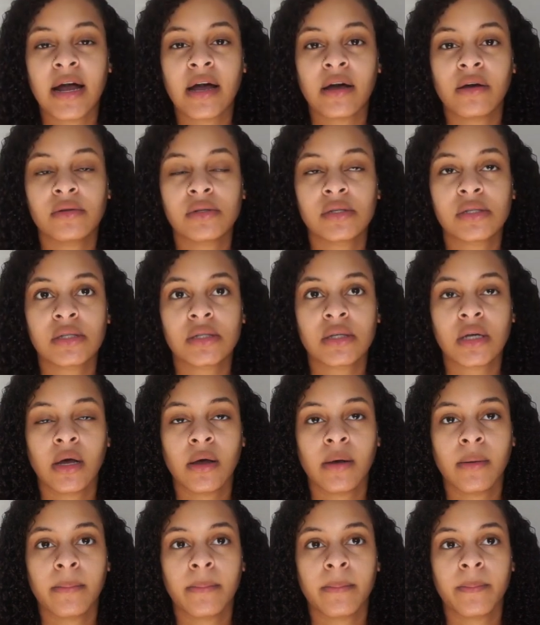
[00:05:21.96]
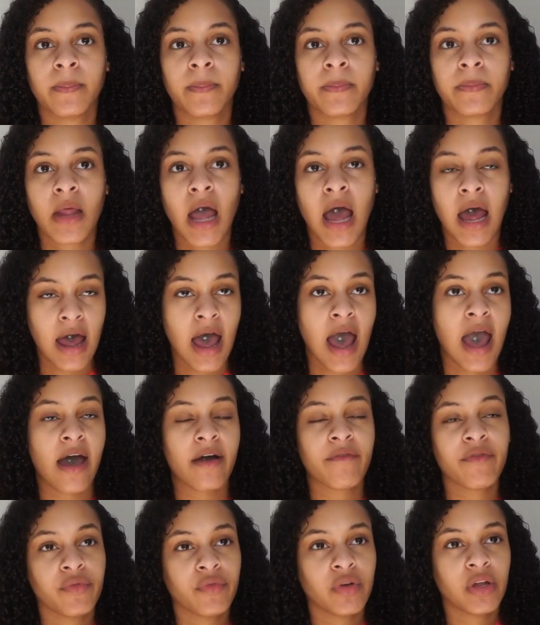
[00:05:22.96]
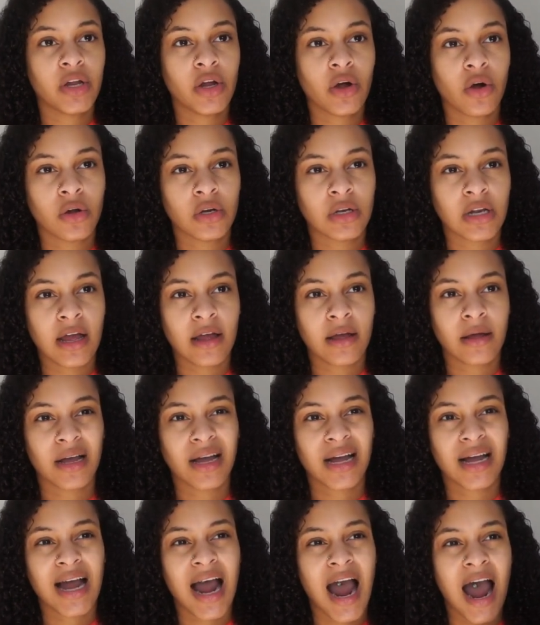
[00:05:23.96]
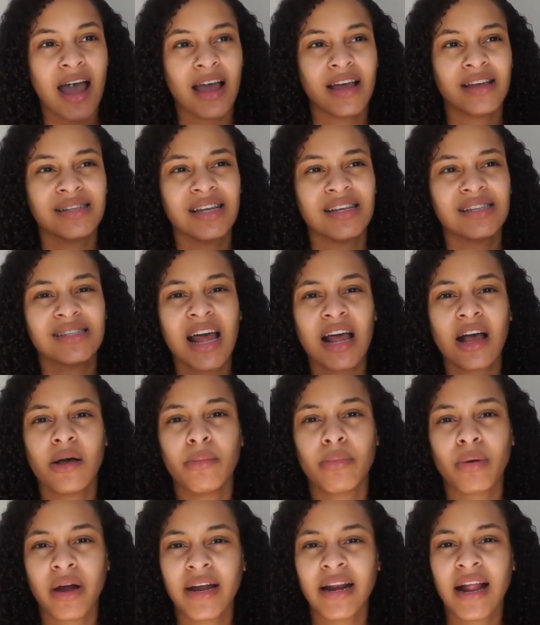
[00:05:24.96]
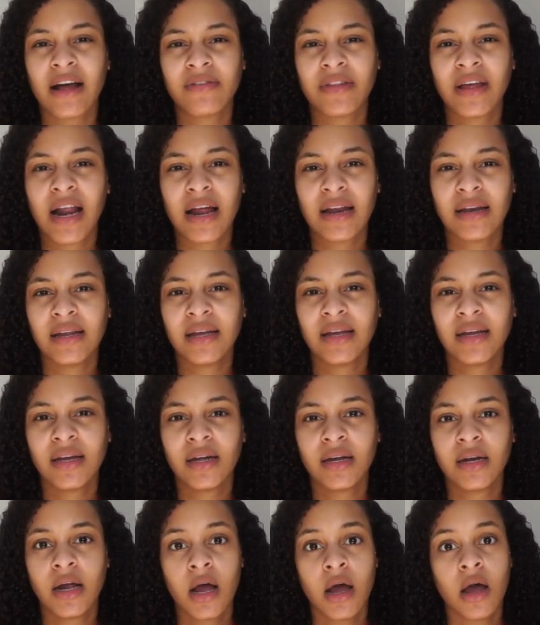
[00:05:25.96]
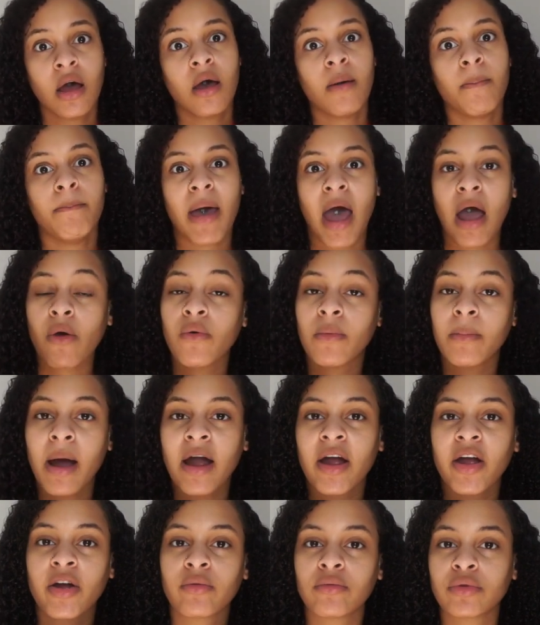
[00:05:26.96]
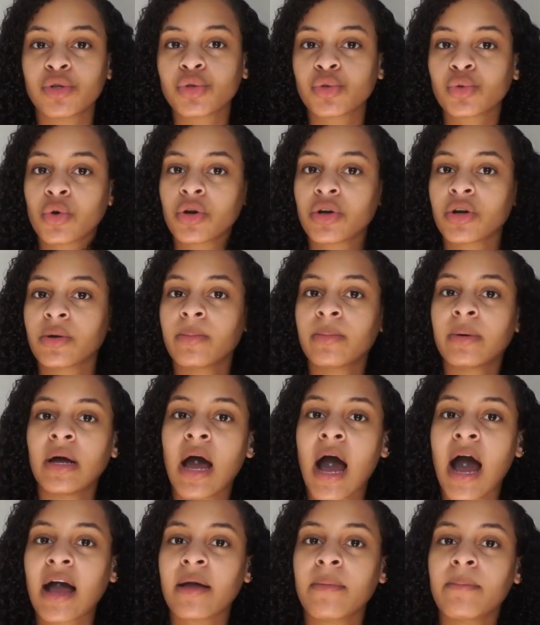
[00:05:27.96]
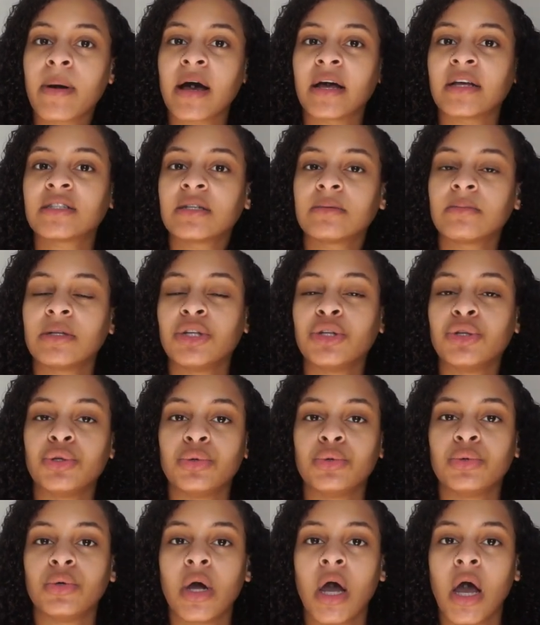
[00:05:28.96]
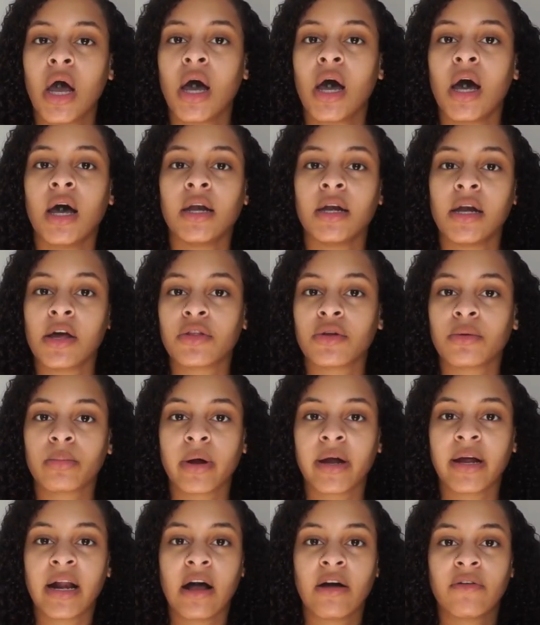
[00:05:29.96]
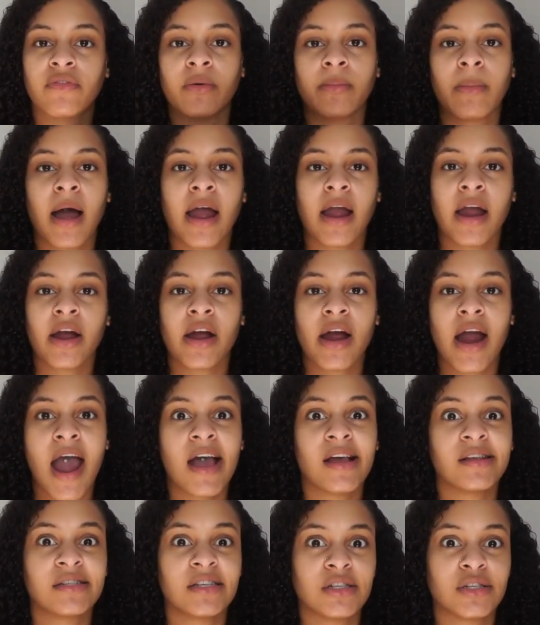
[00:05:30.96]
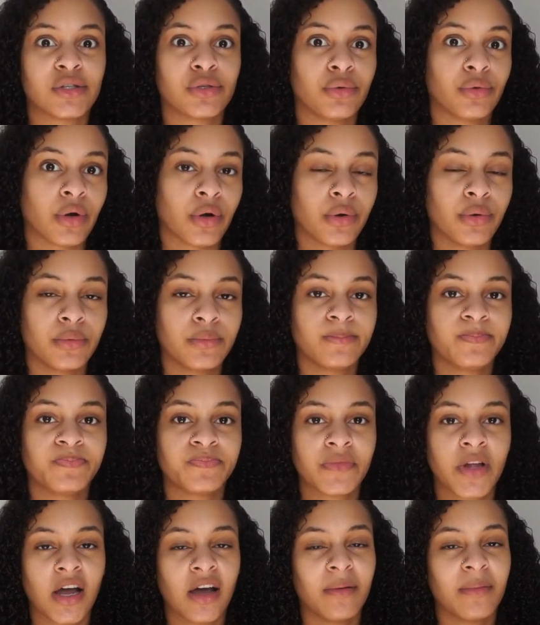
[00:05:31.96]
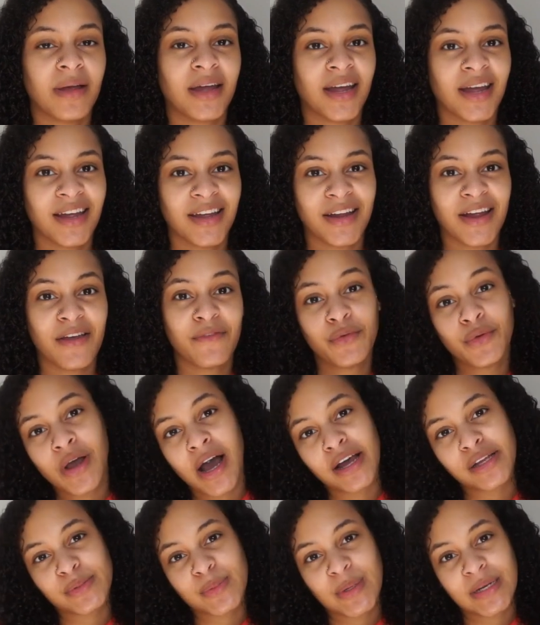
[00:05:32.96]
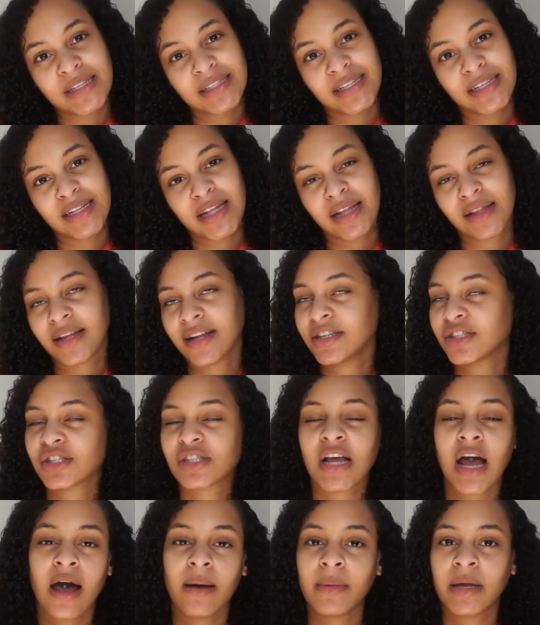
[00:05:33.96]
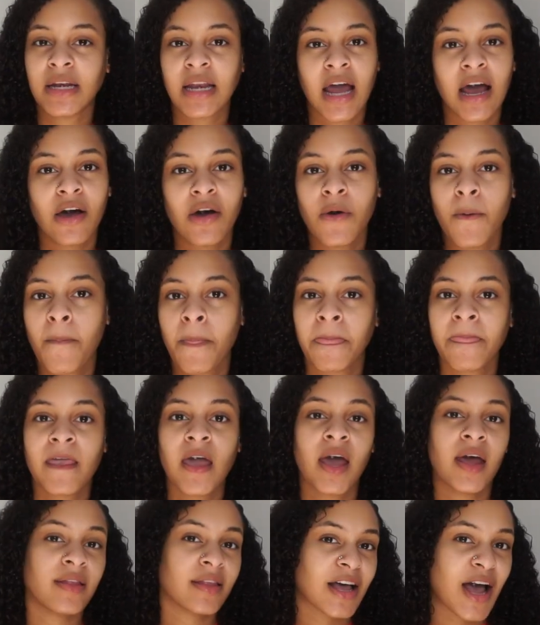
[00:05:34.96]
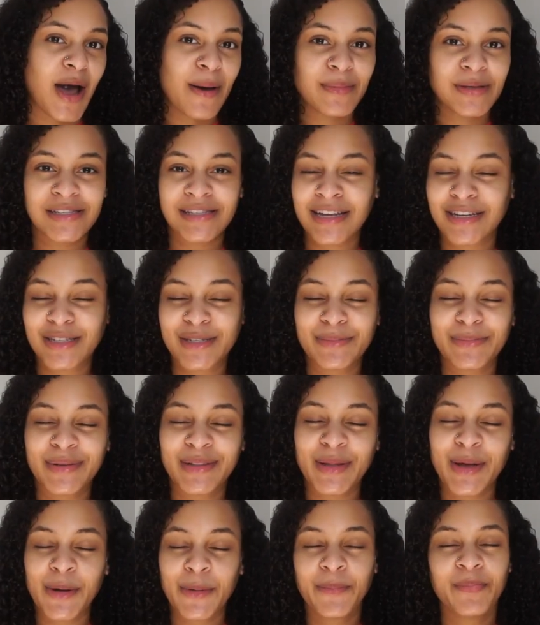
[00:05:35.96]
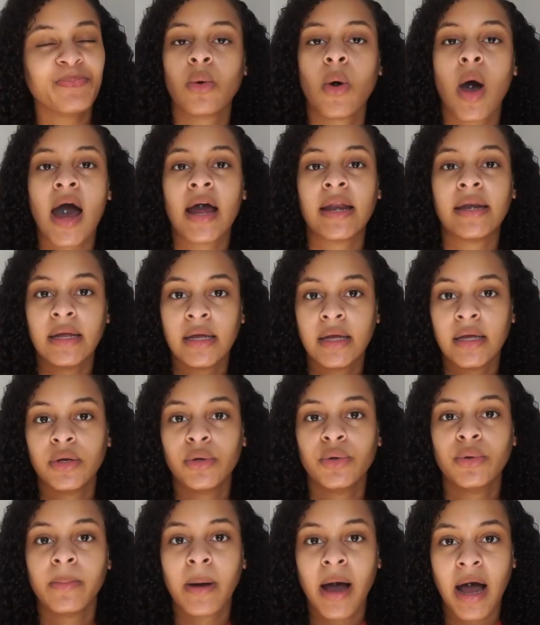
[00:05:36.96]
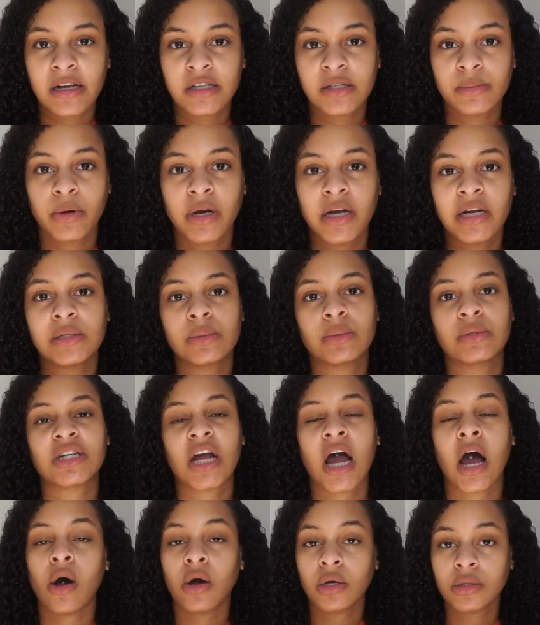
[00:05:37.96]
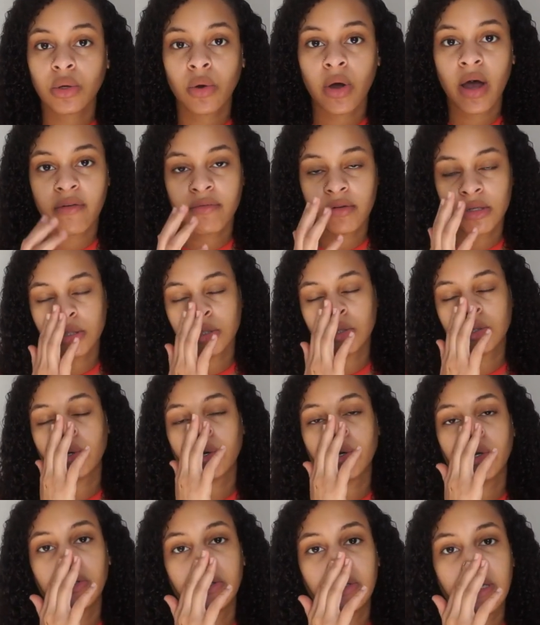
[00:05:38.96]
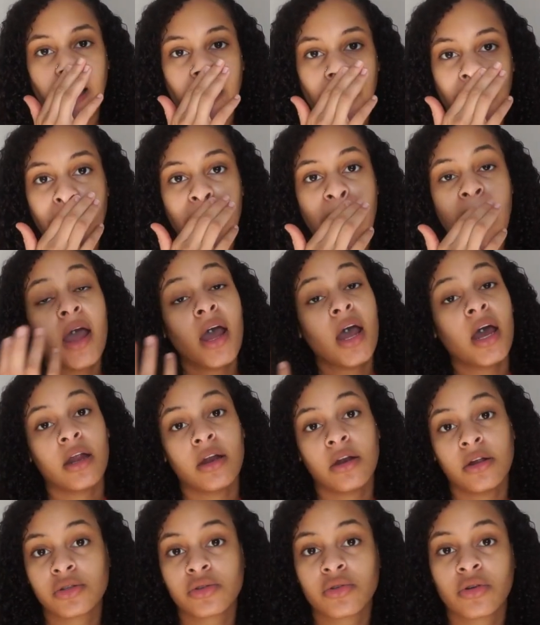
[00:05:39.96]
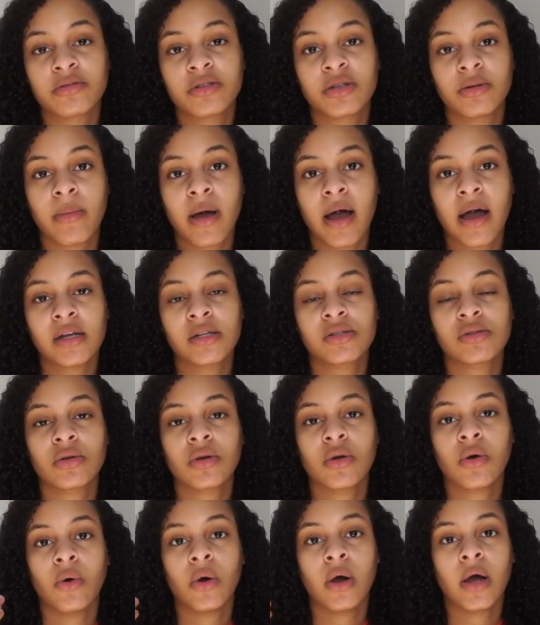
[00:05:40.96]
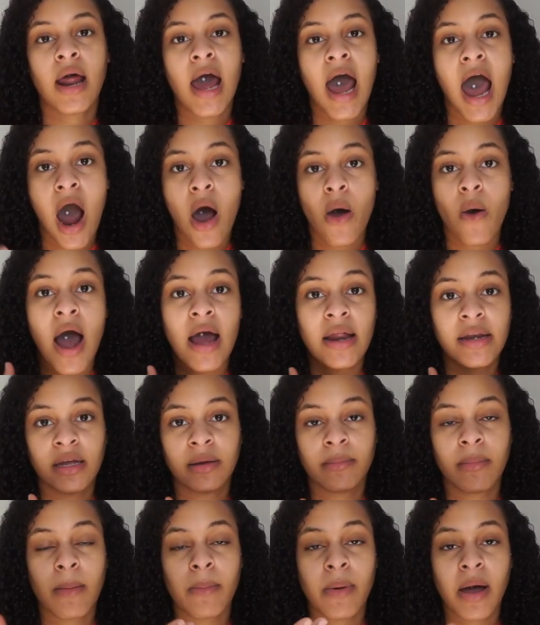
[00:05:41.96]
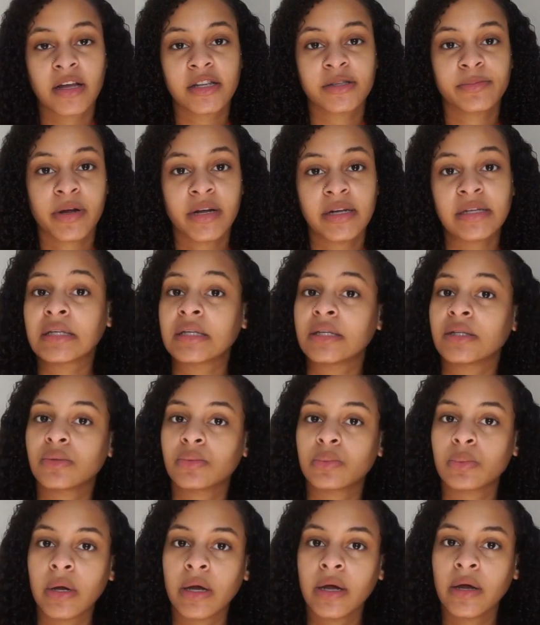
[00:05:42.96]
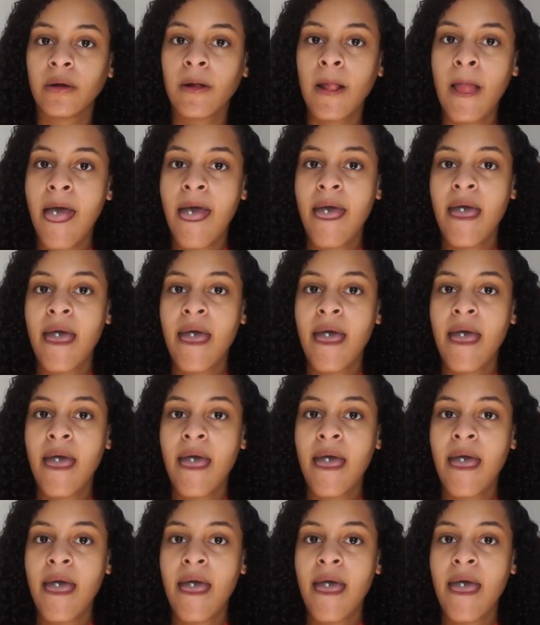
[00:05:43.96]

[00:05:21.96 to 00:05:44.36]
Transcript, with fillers: outs. Um, I have a video on like, it's like a braid out that I did back when my hair was shorter but I can possibly do another braid out for my hair as it's grown. Um, if you guys wanna see that, then just comment down in the comment section below. So I did do box braids, which I also have a tutorial down in the description box on how I did my box braids as well.